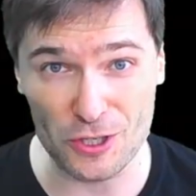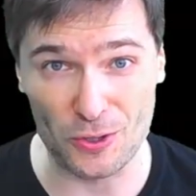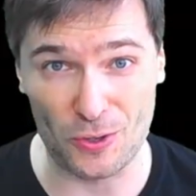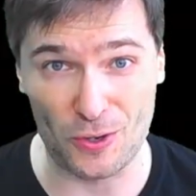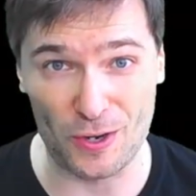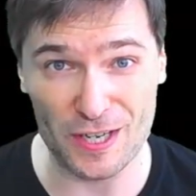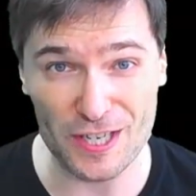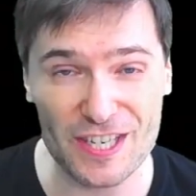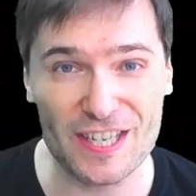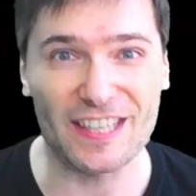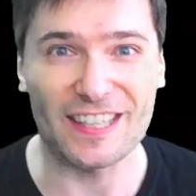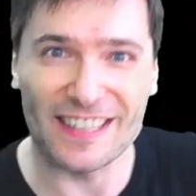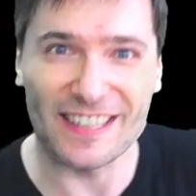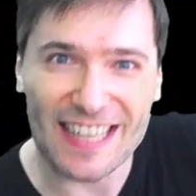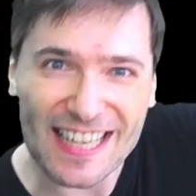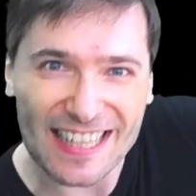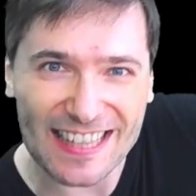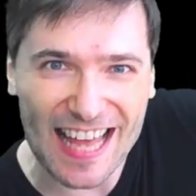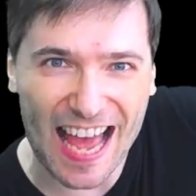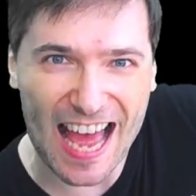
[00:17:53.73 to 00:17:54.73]
George,
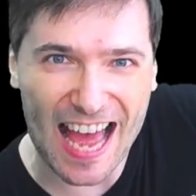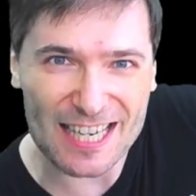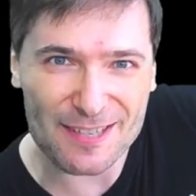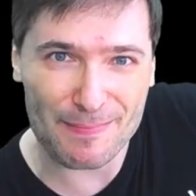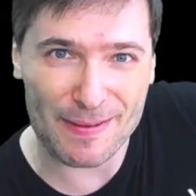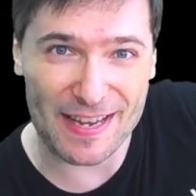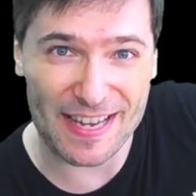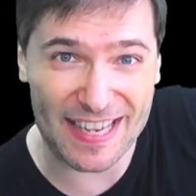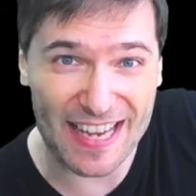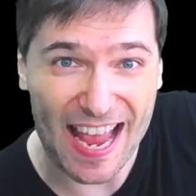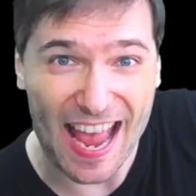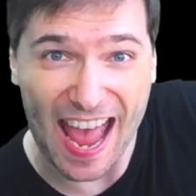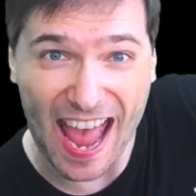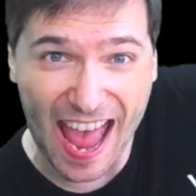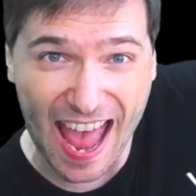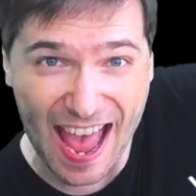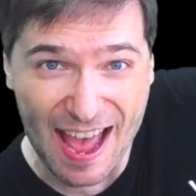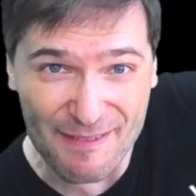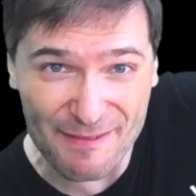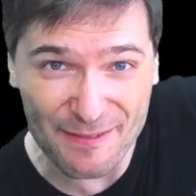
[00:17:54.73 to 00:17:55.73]
click that big
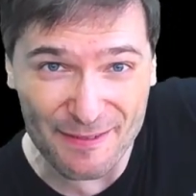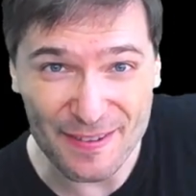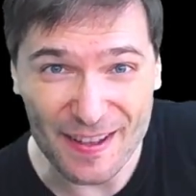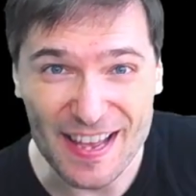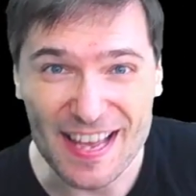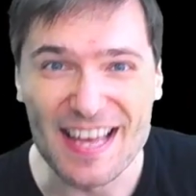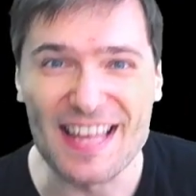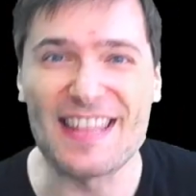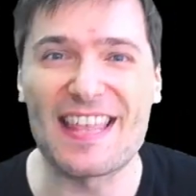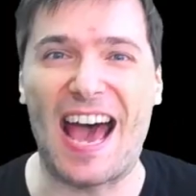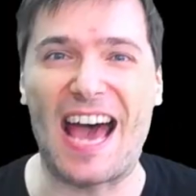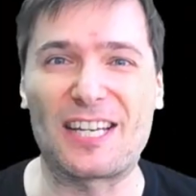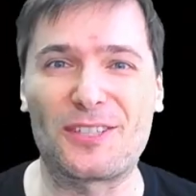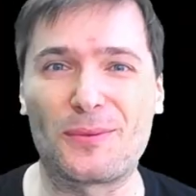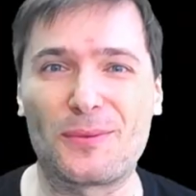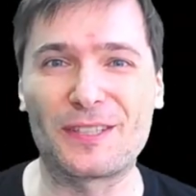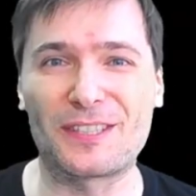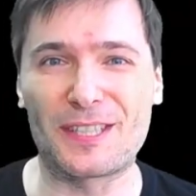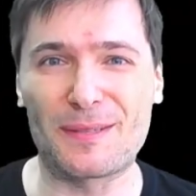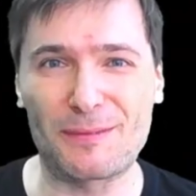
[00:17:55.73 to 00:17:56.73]
F.
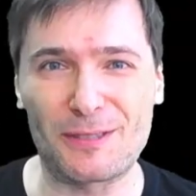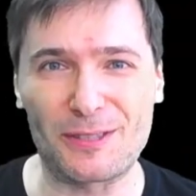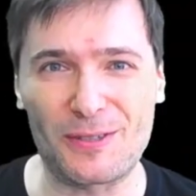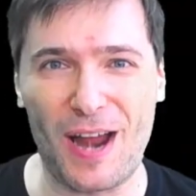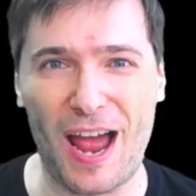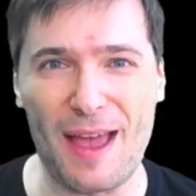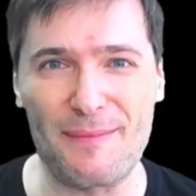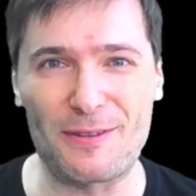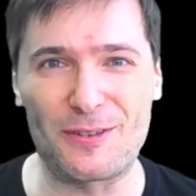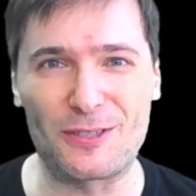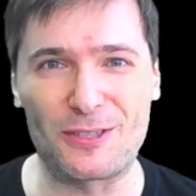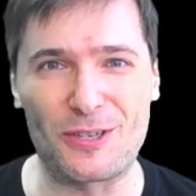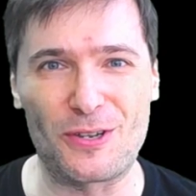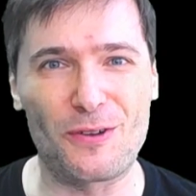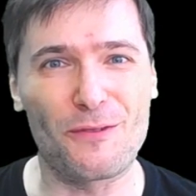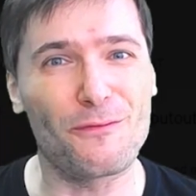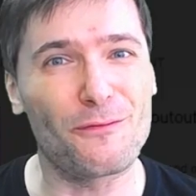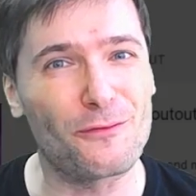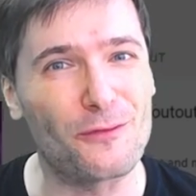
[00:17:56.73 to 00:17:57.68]
That will subscribe you to